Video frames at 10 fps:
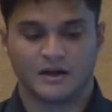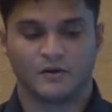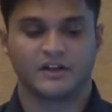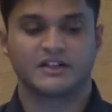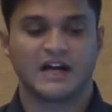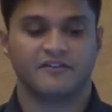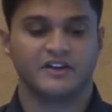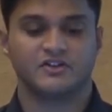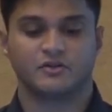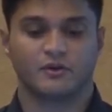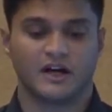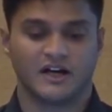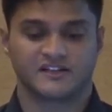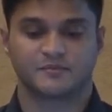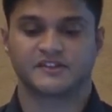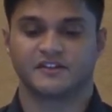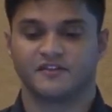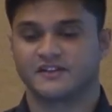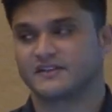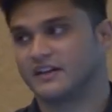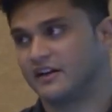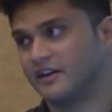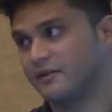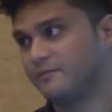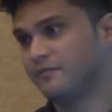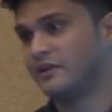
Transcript: I want to dive into a specific scenario.